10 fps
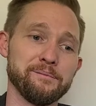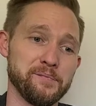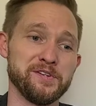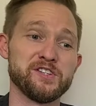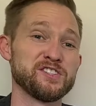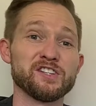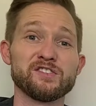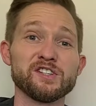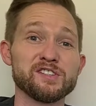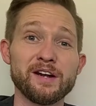Let's just search
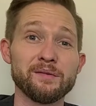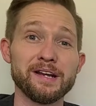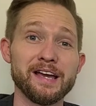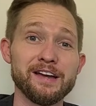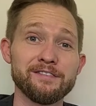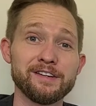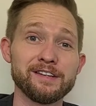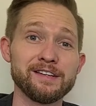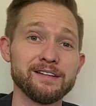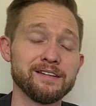for Stairway to
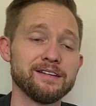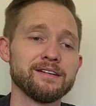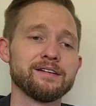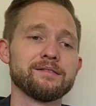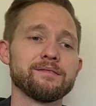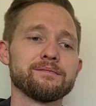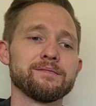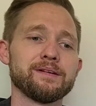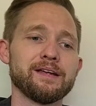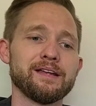Heaven
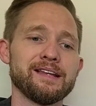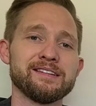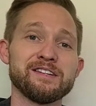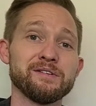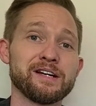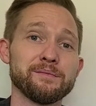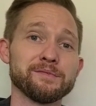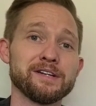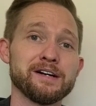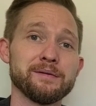and see what
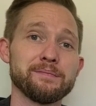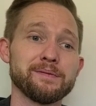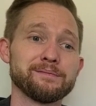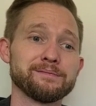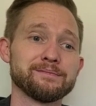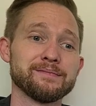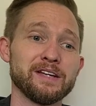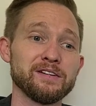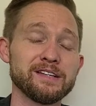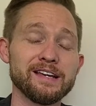comes up. It
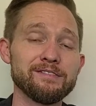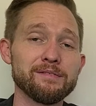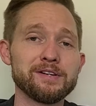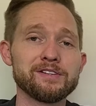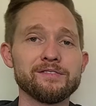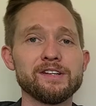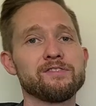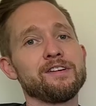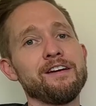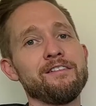looks like they have a bunch of
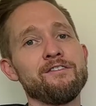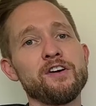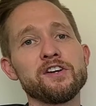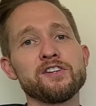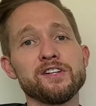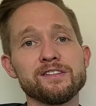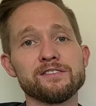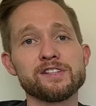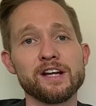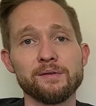different versions of
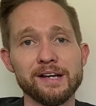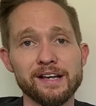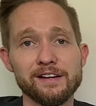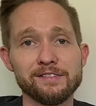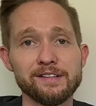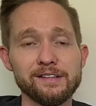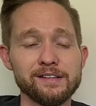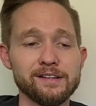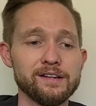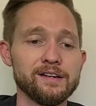Stairway to Heaven,
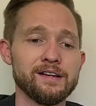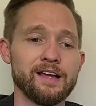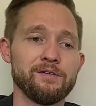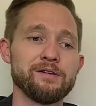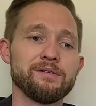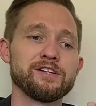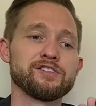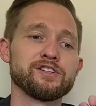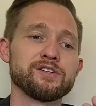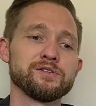and we want to
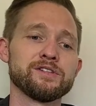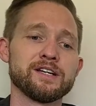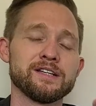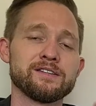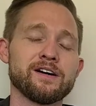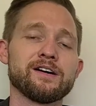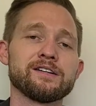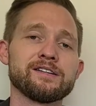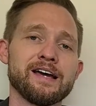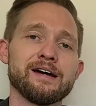choose the guitar
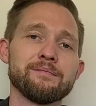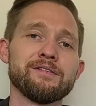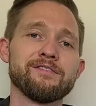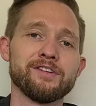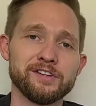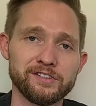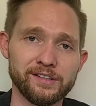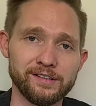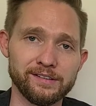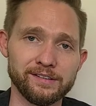tab
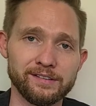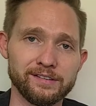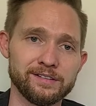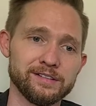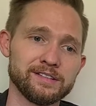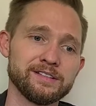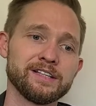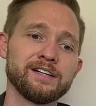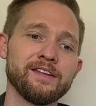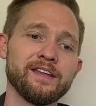version. So let's
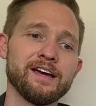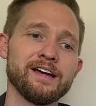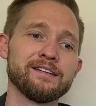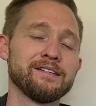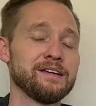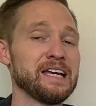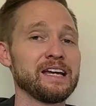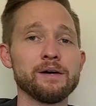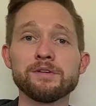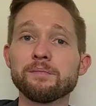click on that. It
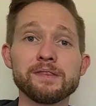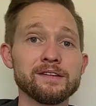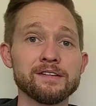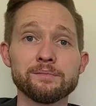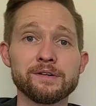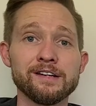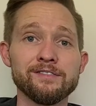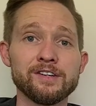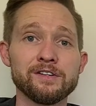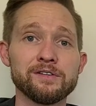comes up with a little
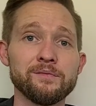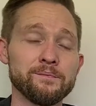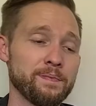preview.